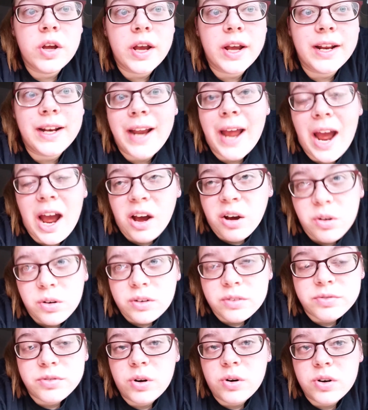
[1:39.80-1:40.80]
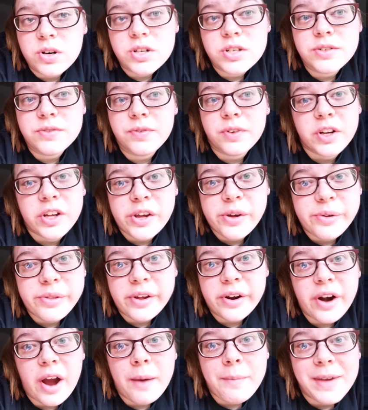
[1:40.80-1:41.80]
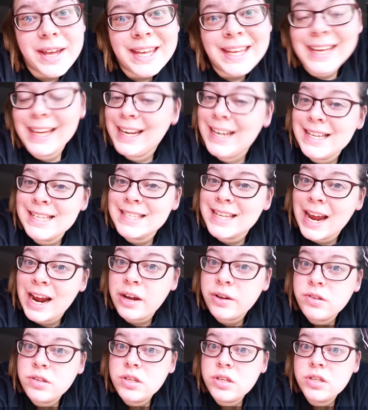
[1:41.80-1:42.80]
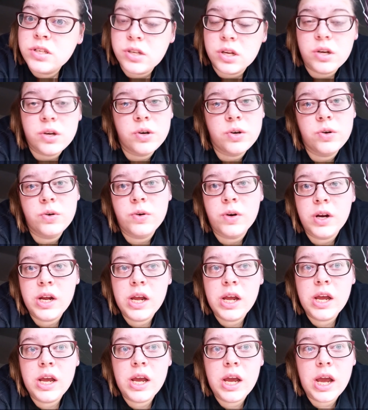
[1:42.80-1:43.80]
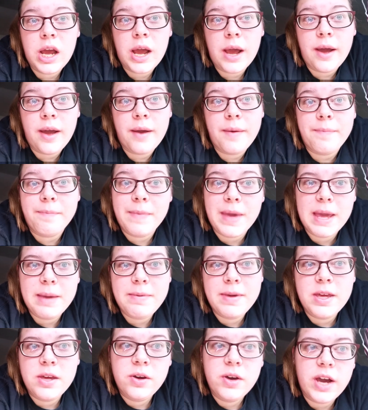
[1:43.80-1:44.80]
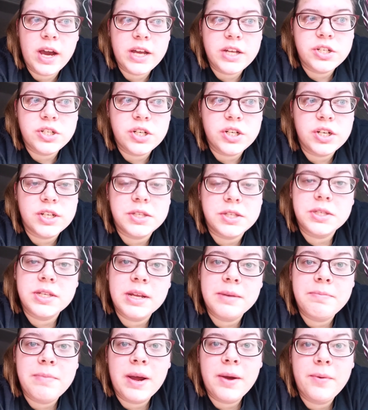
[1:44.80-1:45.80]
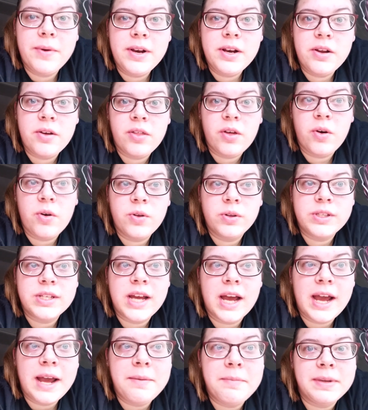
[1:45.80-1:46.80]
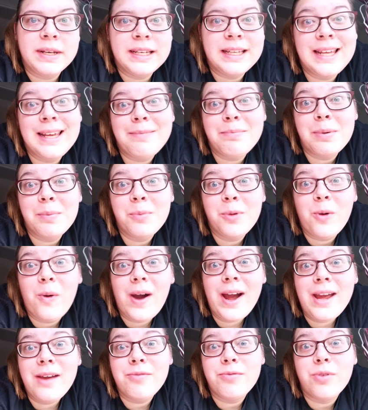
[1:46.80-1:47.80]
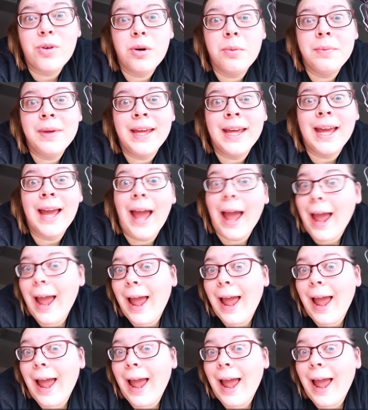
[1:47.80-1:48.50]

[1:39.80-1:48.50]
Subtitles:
And now, of course, for you, they're not making any sounds, so maybe you guys should just sit in my window the whole time and keep them quiet for me.